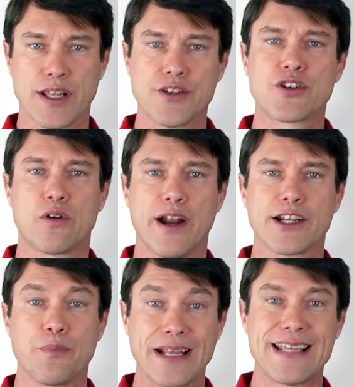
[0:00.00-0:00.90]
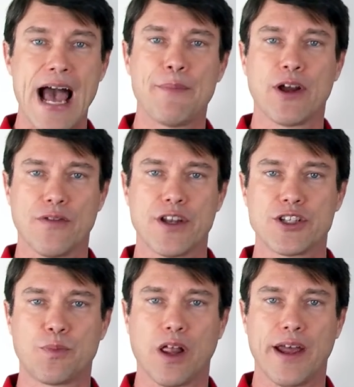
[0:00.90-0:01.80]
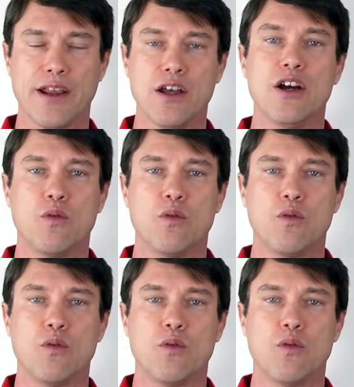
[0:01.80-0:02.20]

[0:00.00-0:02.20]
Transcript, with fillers: is correct by tapping on the display,